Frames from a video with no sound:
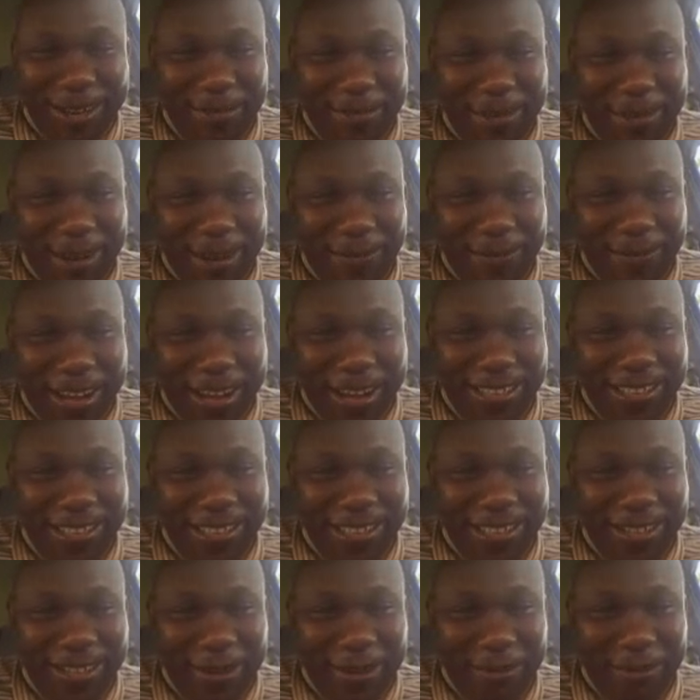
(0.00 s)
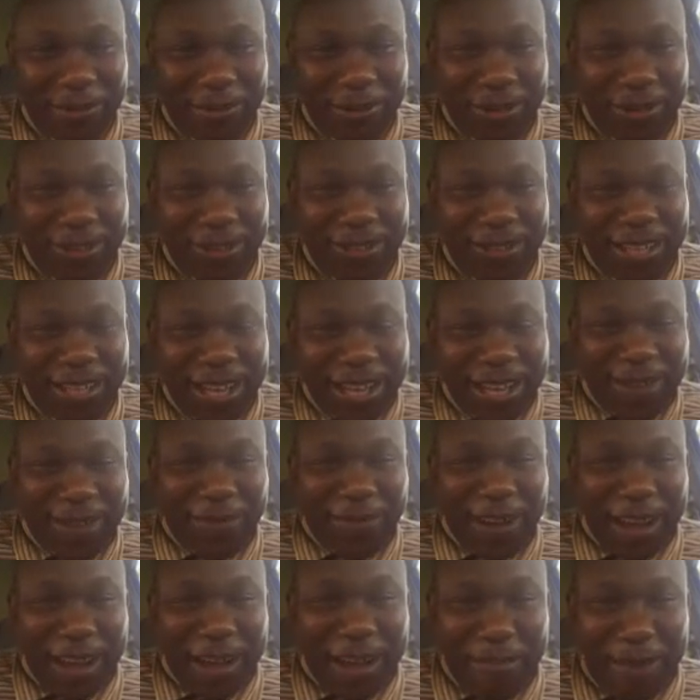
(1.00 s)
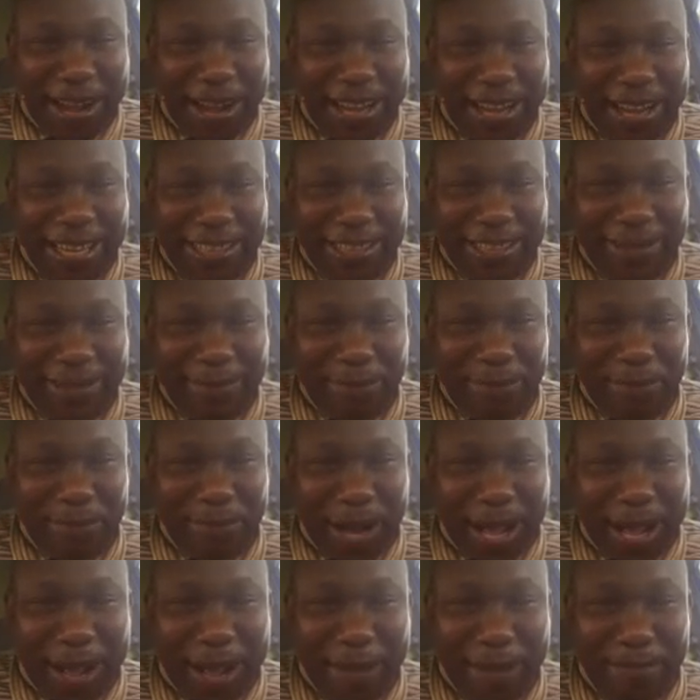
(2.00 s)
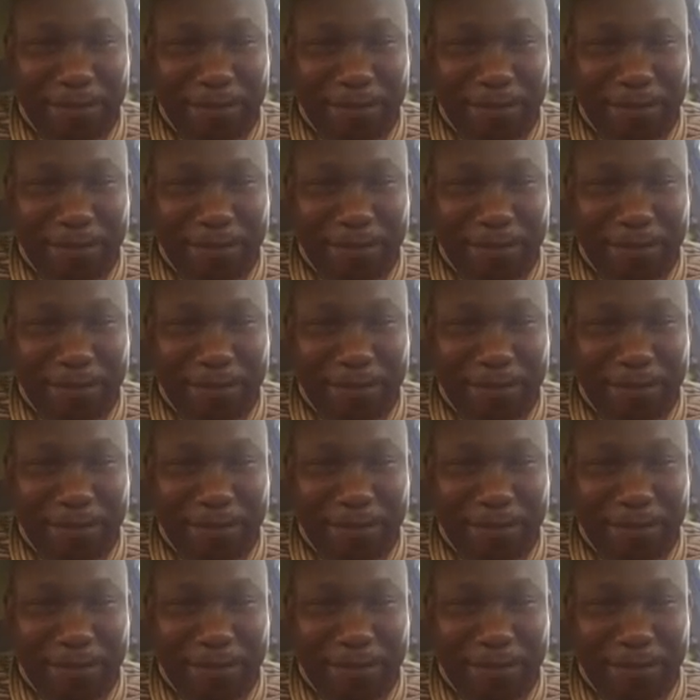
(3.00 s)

number four has three options. We have MarketPal